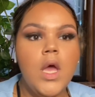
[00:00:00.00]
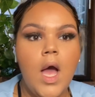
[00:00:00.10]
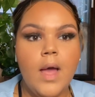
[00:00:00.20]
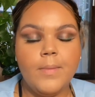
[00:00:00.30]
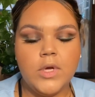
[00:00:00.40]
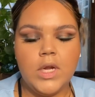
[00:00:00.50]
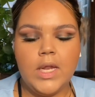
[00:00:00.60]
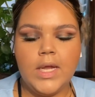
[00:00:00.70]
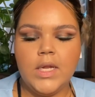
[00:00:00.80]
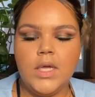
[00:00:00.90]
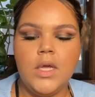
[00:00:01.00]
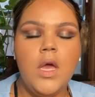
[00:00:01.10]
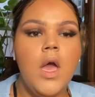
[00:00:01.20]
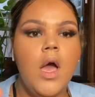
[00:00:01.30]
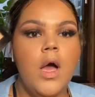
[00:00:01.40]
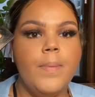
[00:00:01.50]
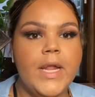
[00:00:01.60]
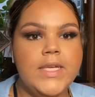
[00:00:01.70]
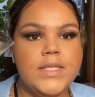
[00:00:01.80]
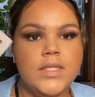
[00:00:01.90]
I'm gonna lightly
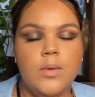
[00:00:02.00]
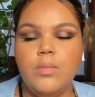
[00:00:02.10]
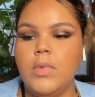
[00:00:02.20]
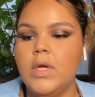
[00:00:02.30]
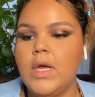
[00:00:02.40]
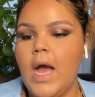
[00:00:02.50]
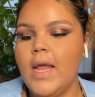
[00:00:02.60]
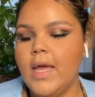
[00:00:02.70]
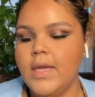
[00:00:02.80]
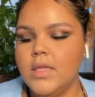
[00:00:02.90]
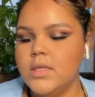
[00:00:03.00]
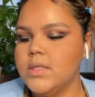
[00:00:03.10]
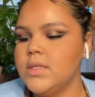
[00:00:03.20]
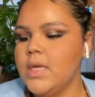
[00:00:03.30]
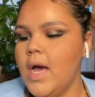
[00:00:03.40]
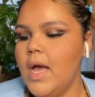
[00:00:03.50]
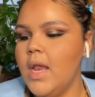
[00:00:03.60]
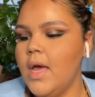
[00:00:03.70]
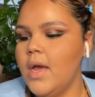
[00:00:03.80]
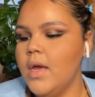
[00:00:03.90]
apply some highlight. This is the
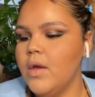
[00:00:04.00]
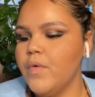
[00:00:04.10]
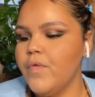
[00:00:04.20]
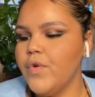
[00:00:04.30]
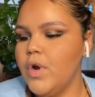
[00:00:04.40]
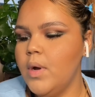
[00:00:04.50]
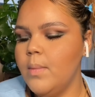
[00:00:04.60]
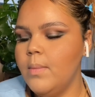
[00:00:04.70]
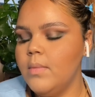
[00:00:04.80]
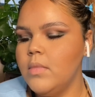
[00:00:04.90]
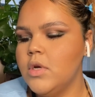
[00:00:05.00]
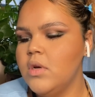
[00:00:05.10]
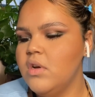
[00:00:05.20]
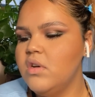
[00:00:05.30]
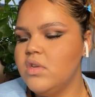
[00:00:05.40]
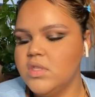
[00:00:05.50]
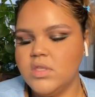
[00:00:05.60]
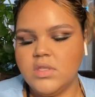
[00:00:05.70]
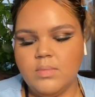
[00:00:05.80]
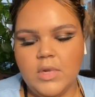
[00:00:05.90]
highlight from, is
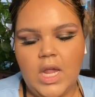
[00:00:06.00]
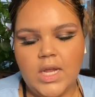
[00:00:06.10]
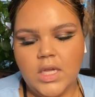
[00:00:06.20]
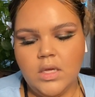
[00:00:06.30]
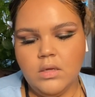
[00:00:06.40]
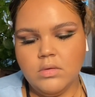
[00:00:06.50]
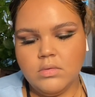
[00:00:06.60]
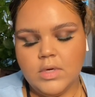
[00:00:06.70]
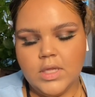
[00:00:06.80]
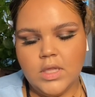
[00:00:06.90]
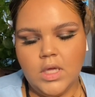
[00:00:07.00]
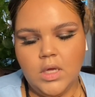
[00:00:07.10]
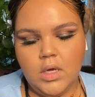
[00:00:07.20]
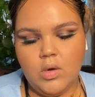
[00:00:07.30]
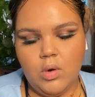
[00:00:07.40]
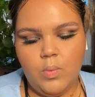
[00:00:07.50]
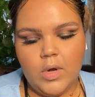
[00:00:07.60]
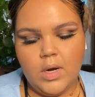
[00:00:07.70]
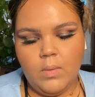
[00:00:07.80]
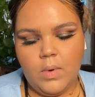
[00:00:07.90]
this Milani, I think, or what,
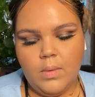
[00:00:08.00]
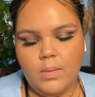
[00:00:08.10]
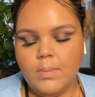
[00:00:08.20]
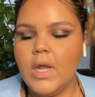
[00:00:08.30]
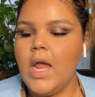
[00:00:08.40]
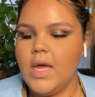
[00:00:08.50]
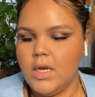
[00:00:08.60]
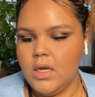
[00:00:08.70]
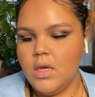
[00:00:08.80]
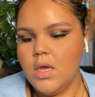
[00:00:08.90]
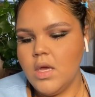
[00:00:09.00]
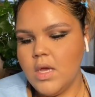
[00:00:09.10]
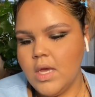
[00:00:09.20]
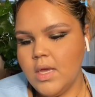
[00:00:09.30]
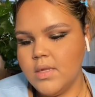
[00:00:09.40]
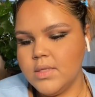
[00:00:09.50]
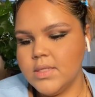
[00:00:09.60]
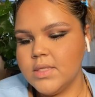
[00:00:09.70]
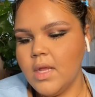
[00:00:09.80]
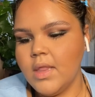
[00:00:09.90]
in Milani, in
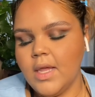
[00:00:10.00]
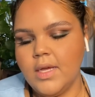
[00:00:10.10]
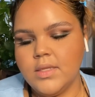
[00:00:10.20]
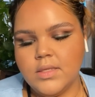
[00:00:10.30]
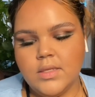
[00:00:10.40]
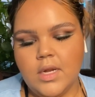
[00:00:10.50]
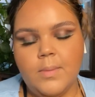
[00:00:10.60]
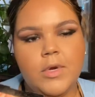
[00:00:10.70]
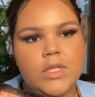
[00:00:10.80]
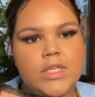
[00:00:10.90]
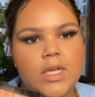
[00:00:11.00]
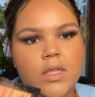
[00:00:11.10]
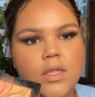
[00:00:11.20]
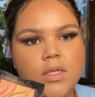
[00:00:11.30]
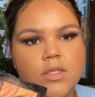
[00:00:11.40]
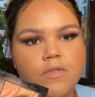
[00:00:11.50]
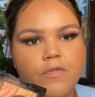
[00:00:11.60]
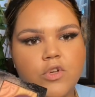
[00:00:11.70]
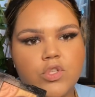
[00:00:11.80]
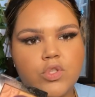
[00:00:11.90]
Sunlight. And I'm gonna take this
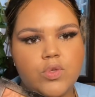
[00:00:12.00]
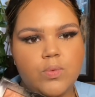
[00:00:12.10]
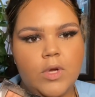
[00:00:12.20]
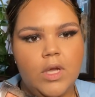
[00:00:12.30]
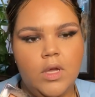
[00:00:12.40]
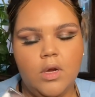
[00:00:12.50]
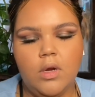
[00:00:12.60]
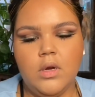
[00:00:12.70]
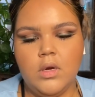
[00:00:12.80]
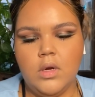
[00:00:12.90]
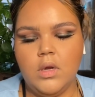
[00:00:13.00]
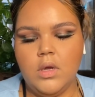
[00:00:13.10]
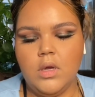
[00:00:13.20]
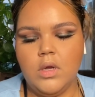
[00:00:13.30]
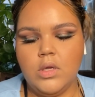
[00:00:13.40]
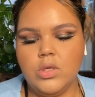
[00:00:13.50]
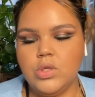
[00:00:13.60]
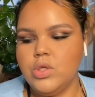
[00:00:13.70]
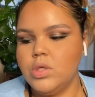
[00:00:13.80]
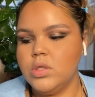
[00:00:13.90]
first two right here and
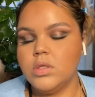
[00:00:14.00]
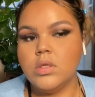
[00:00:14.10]
just.